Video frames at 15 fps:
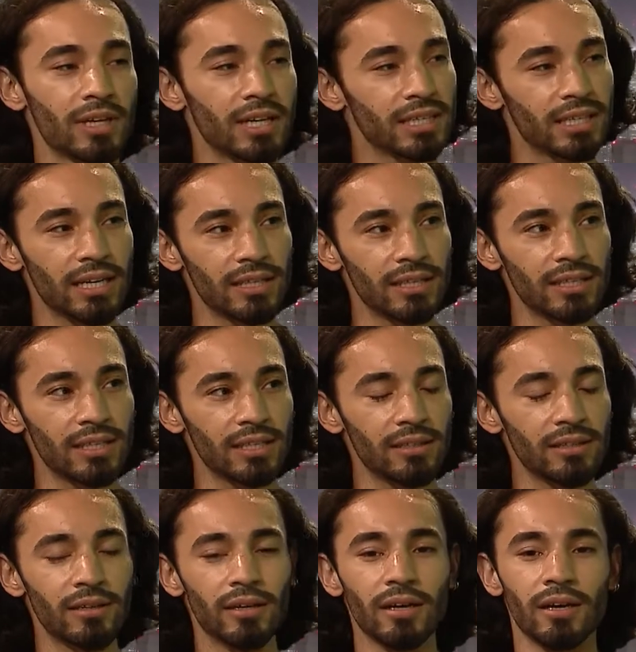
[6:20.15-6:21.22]
identity.
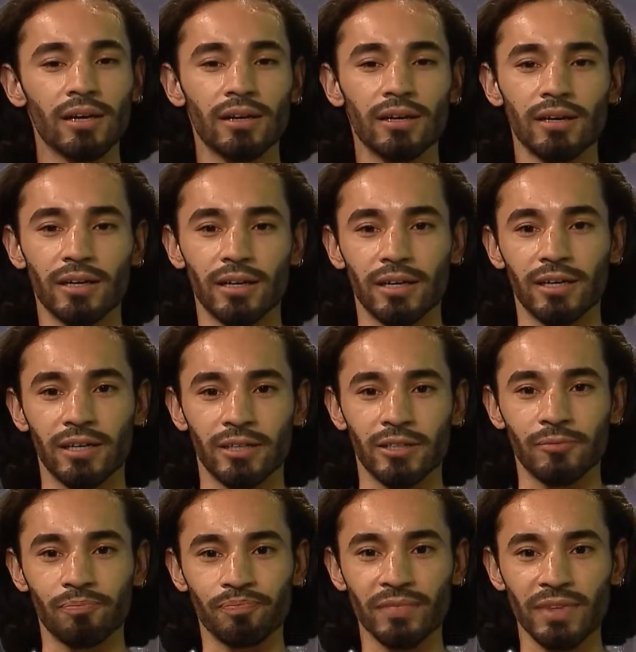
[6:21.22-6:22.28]
And